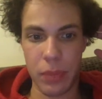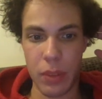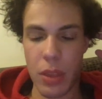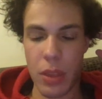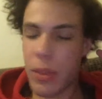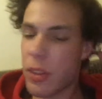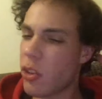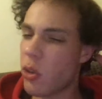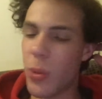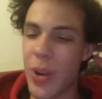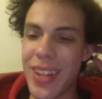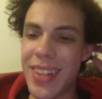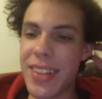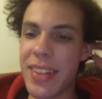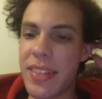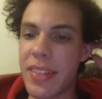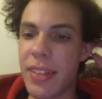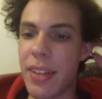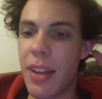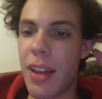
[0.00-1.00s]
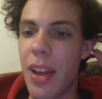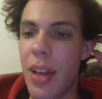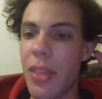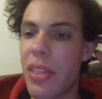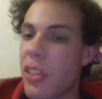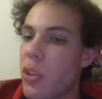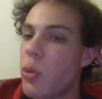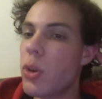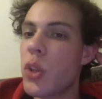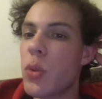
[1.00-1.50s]
This quiz
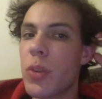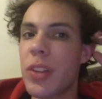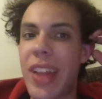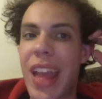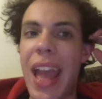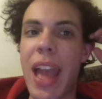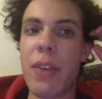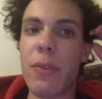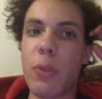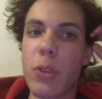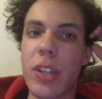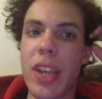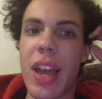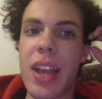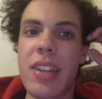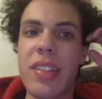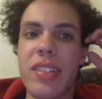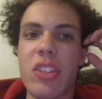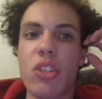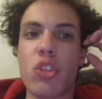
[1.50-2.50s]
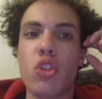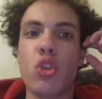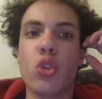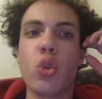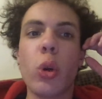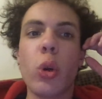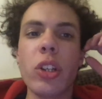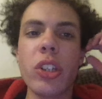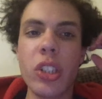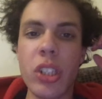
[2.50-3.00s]
was advertised as
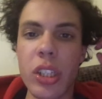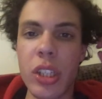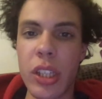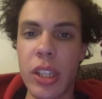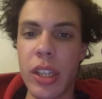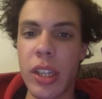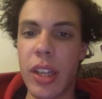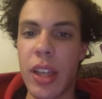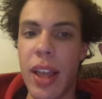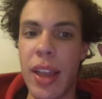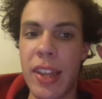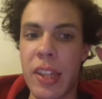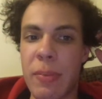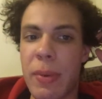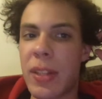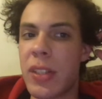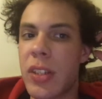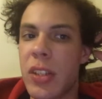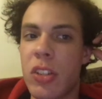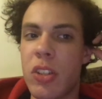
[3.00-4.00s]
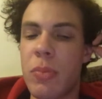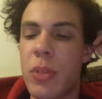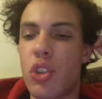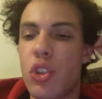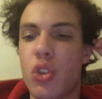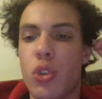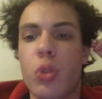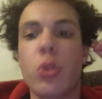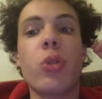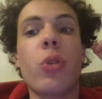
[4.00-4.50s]
short Expected it to be
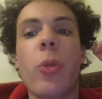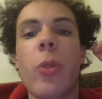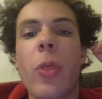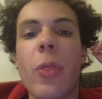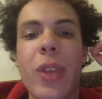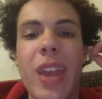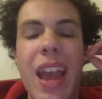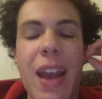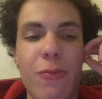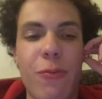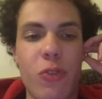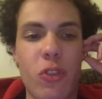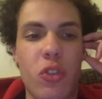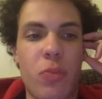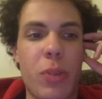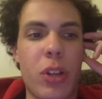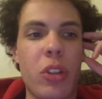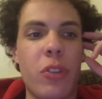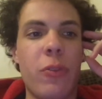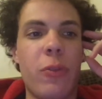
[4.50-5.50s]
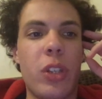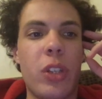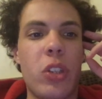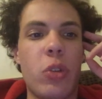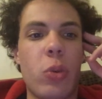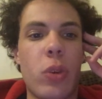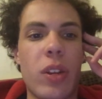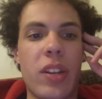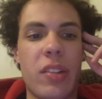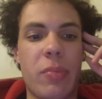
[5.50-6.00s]
shorter than the average BuzzFeed
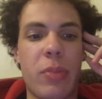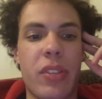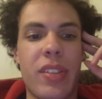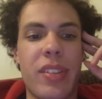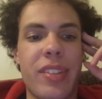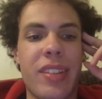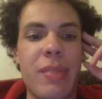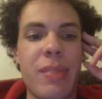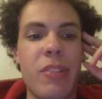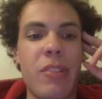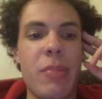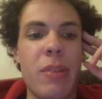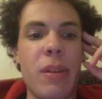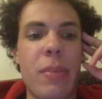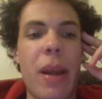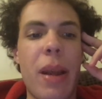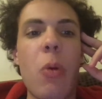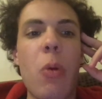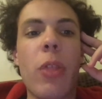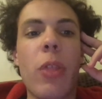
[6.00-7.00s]
quiz, but this seems to be about the